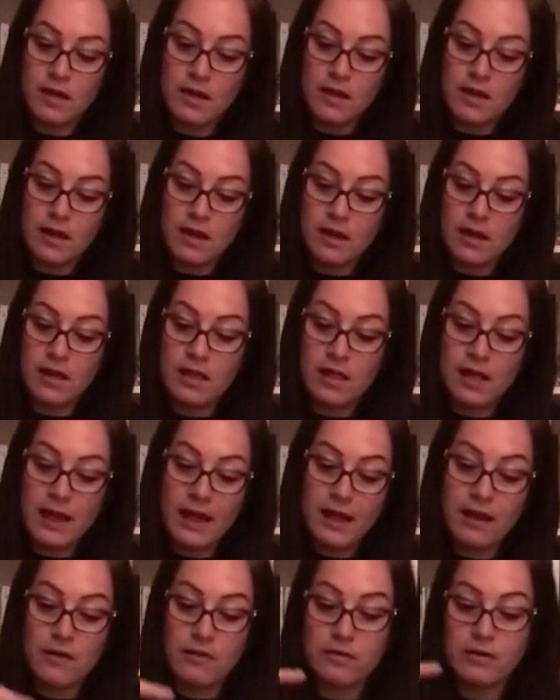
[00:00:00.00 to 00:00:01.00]
a
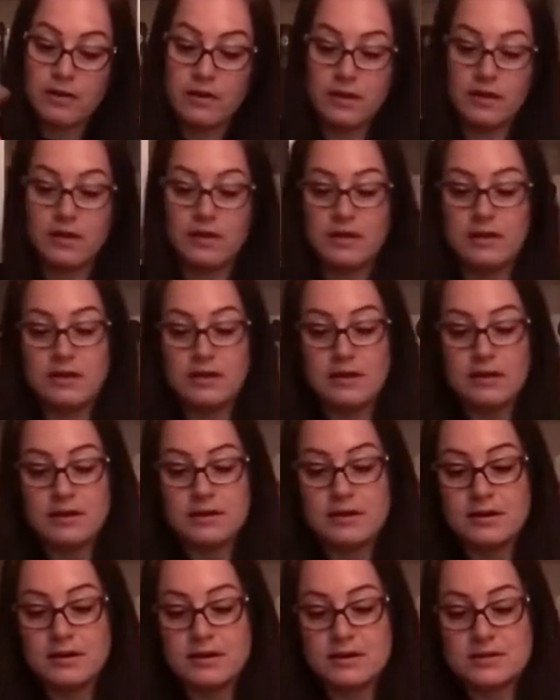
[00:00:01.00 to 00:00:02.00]
cloud.
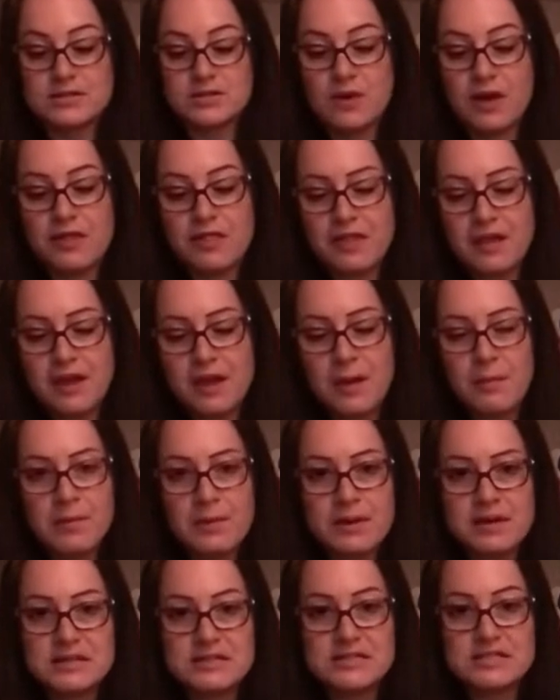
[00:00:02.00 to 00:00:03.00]
So I think I'm going
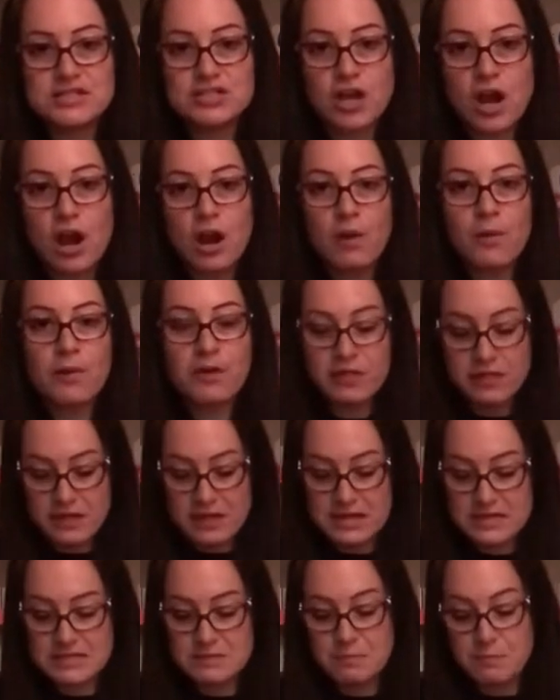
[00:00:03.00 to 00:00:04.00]
to start with
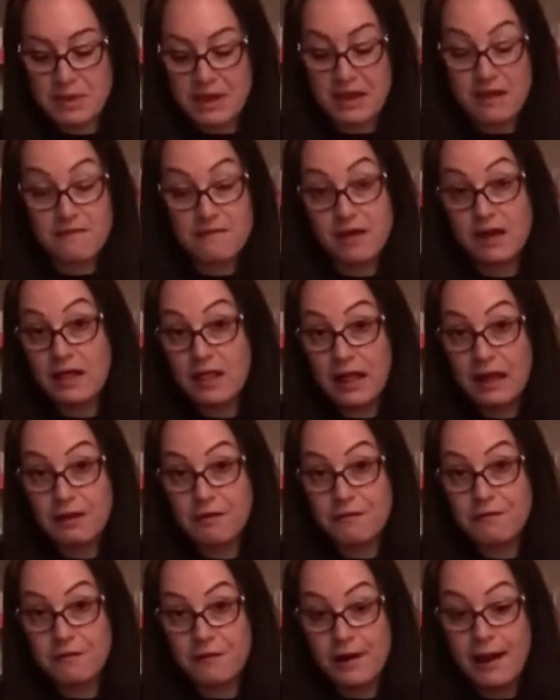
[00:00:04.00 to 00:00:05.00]
this big of a cloud
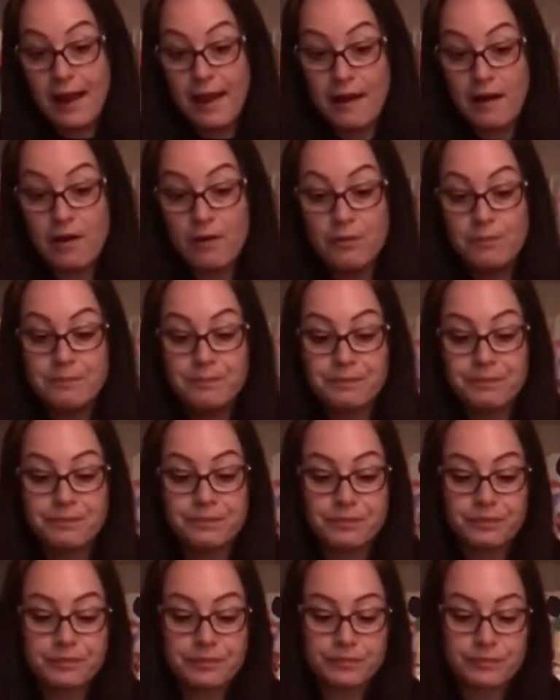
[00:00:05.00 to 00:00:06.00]
for now.
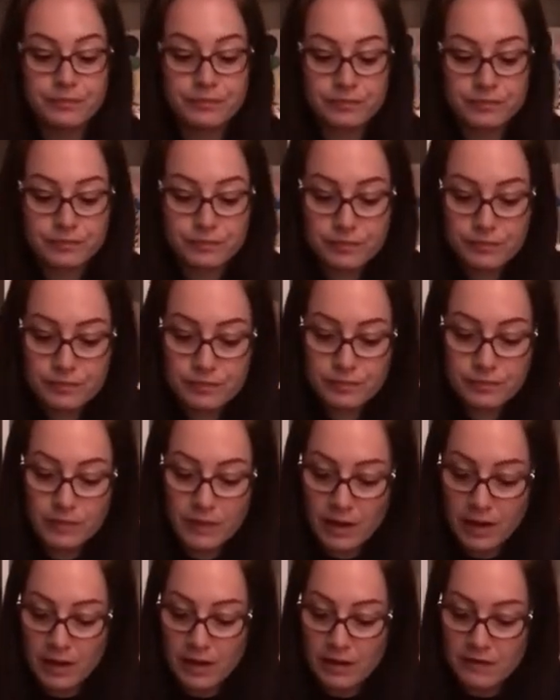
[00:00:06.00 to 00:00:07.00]

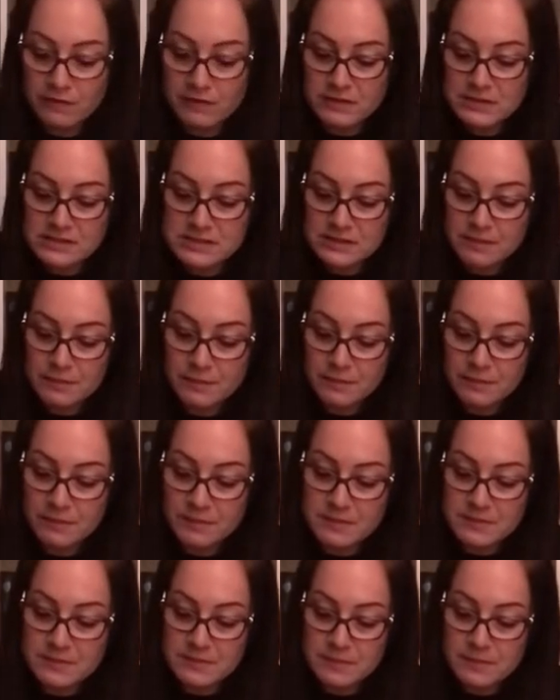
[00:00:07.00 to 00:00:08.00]
Covering some
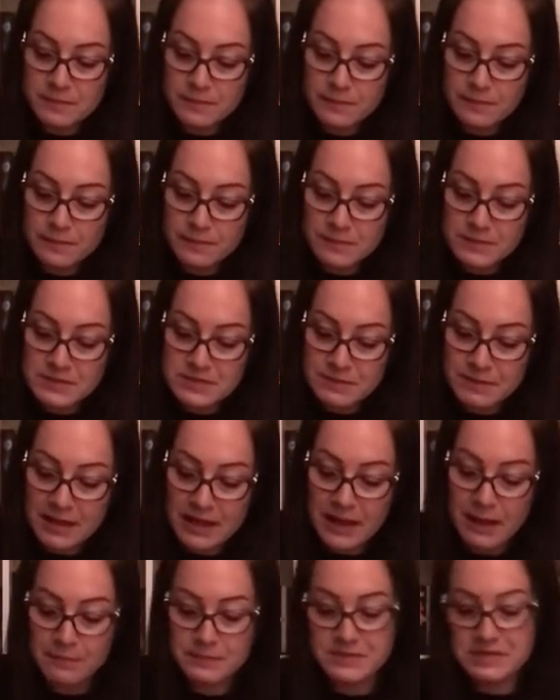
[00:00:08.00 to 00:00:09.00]
of the
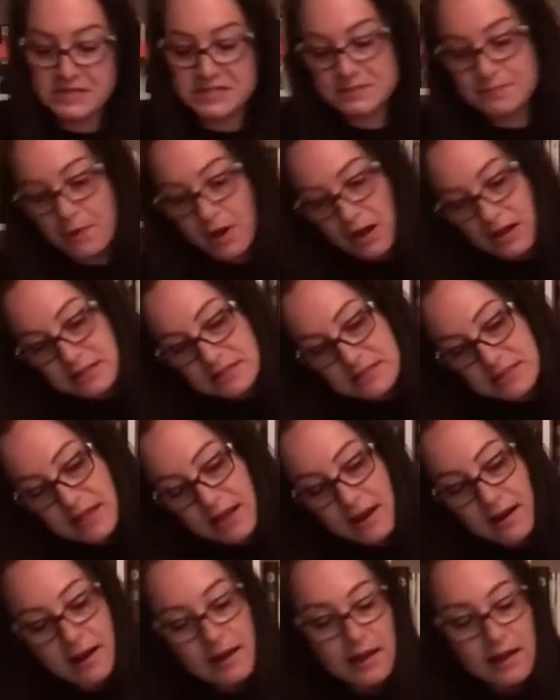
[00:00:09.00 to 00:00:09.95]
empty spots there.